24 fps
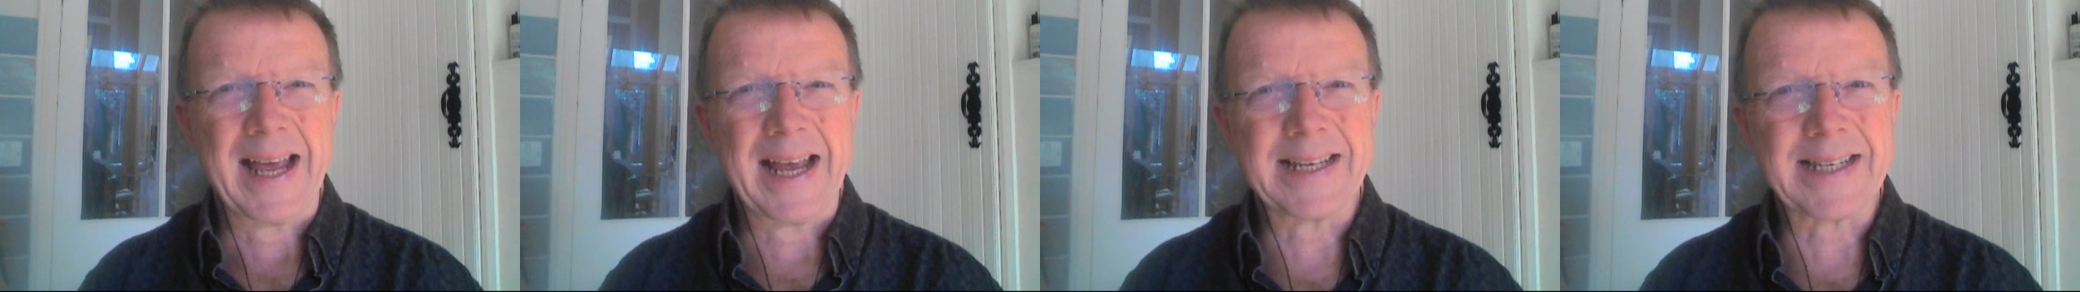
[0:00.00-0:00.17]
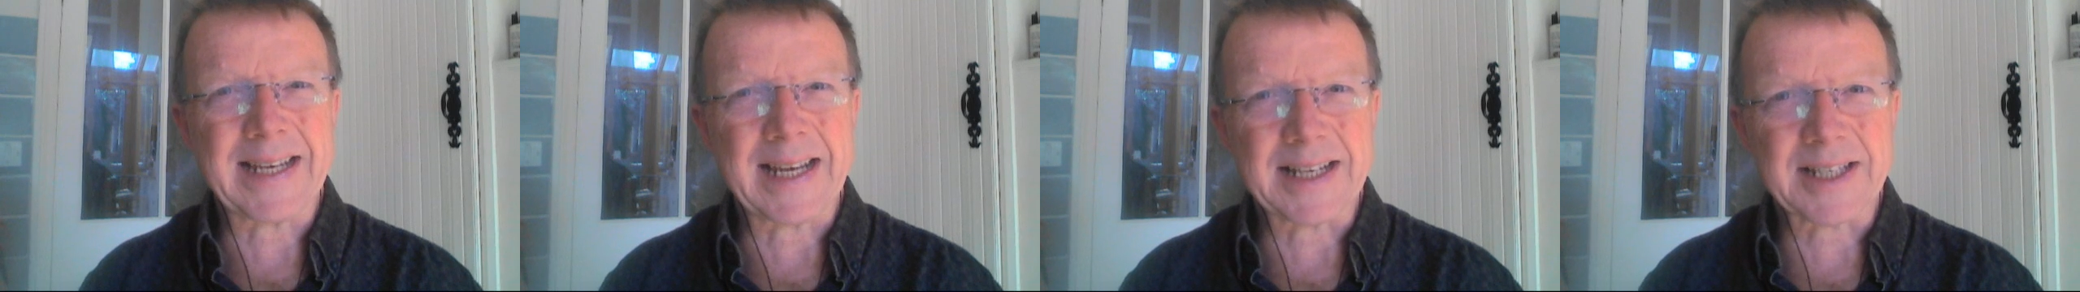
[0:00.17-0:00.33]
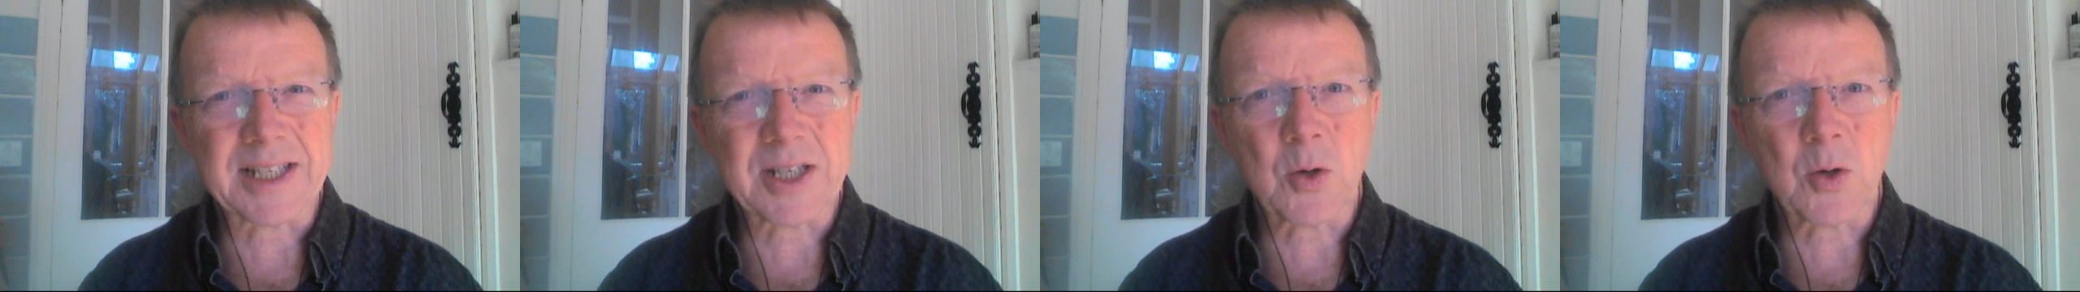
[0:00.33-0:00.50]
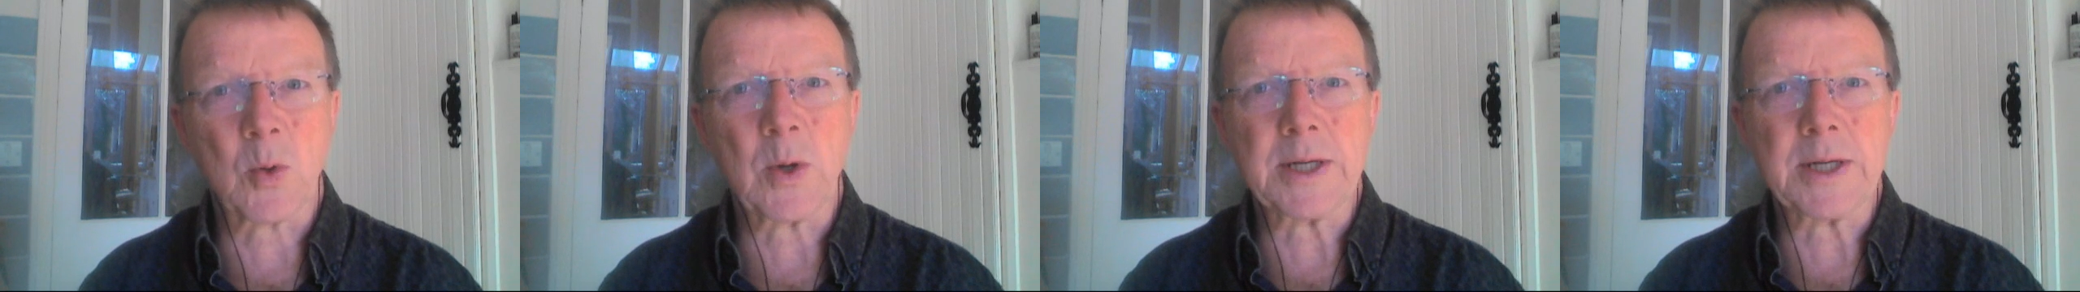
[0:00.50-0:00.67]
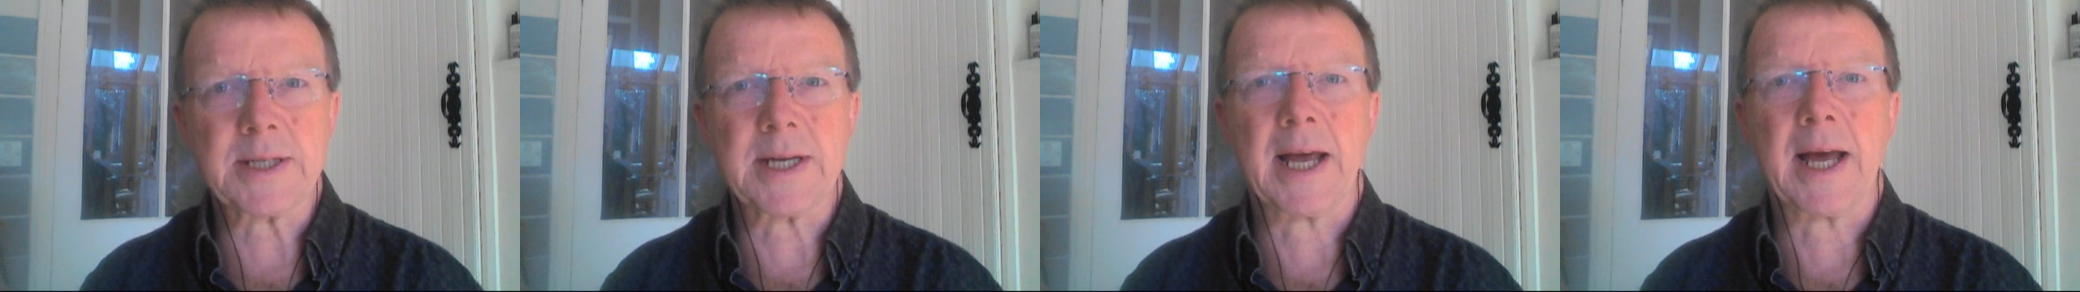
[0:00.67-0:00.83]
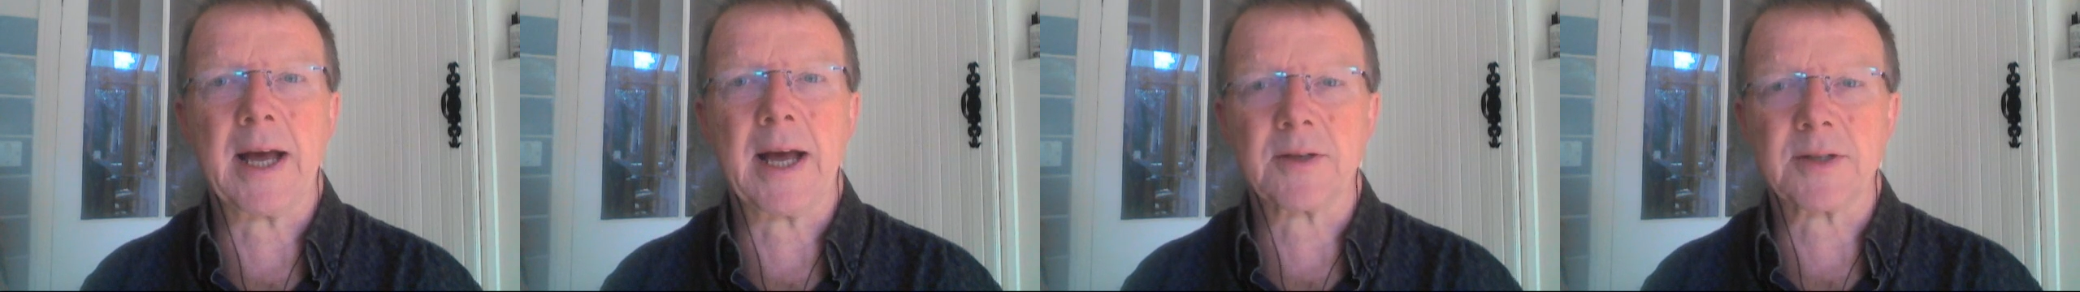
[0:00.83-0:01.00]
Is it
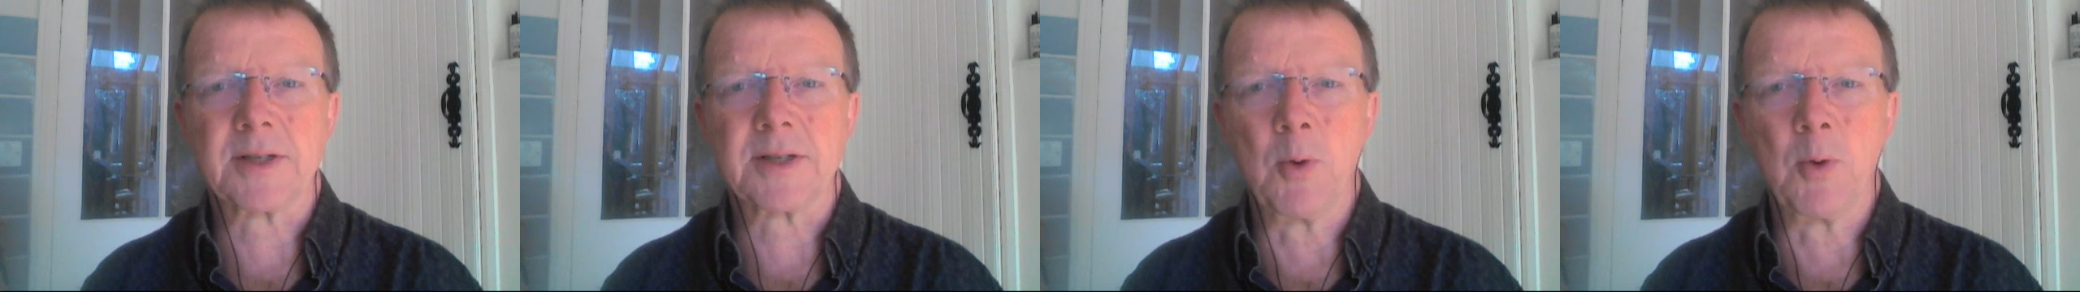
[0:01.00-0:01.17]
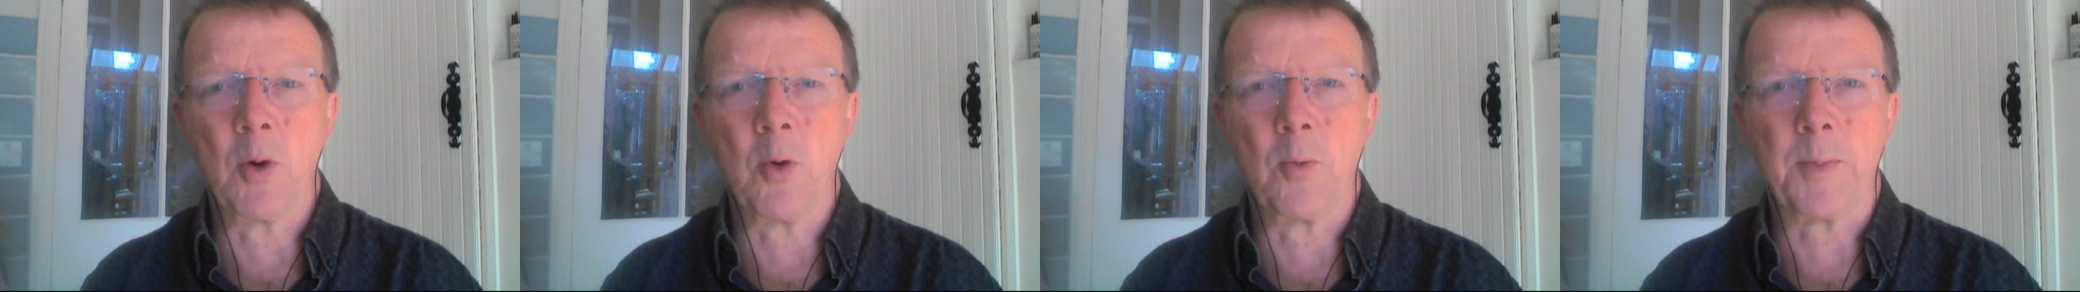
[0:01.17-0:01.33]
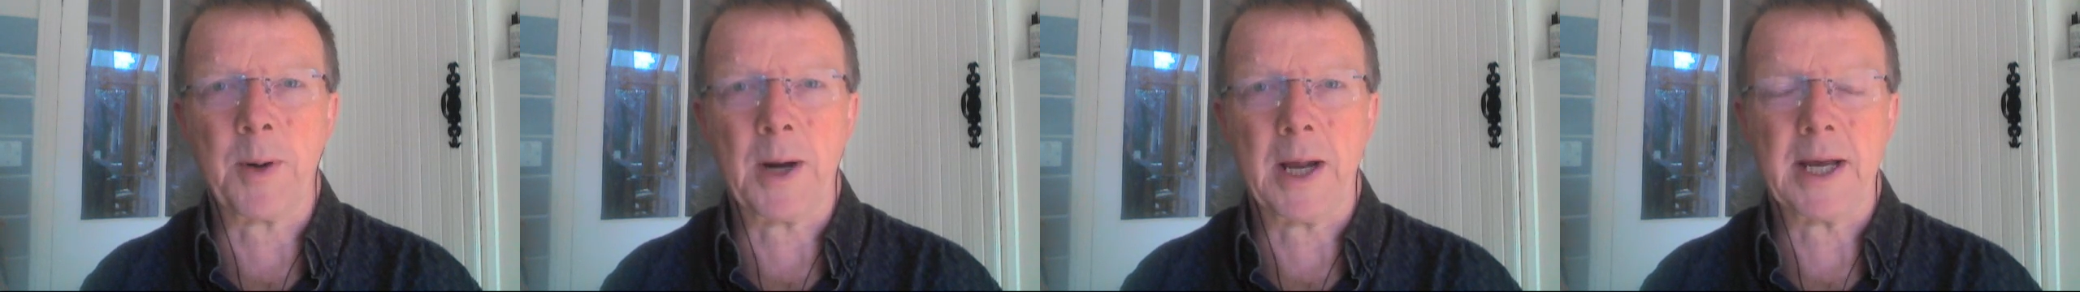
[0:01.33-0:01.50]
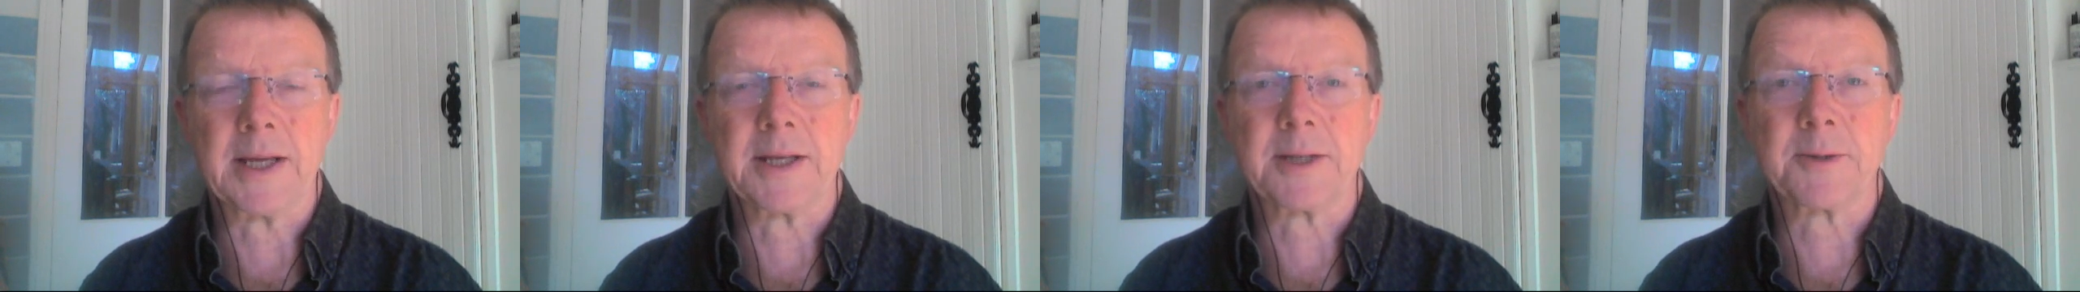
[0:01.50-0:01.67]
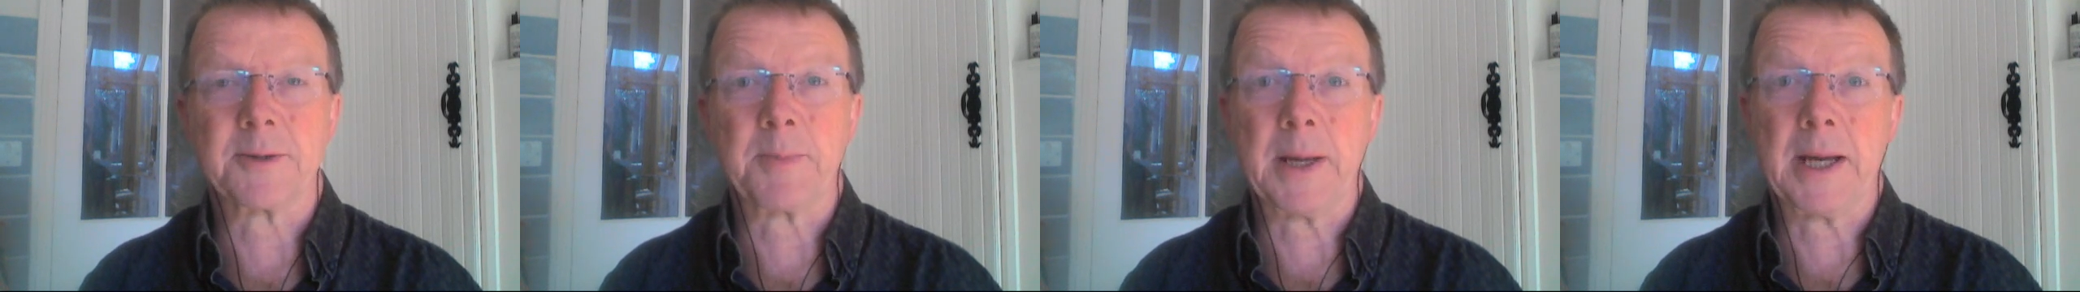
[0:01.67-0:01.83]
squeezing out small players?